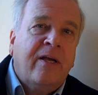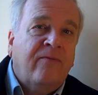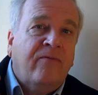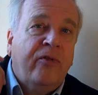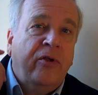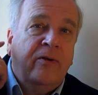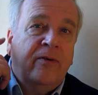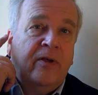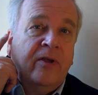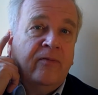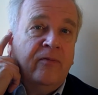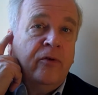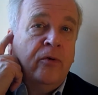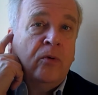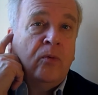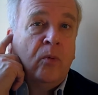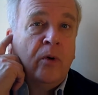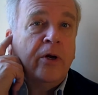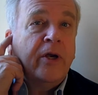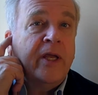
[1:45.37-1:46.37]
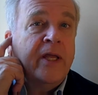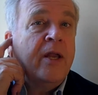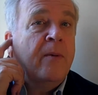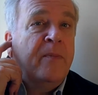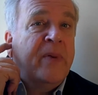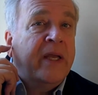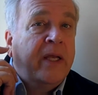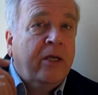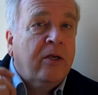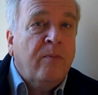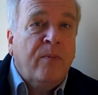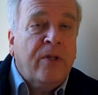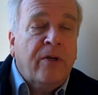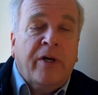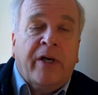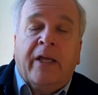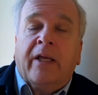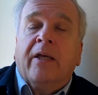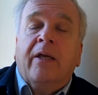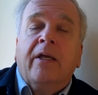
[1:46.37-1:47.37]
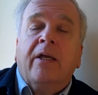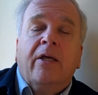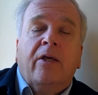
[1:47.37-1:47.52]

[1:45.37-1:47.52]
If you work in a big community,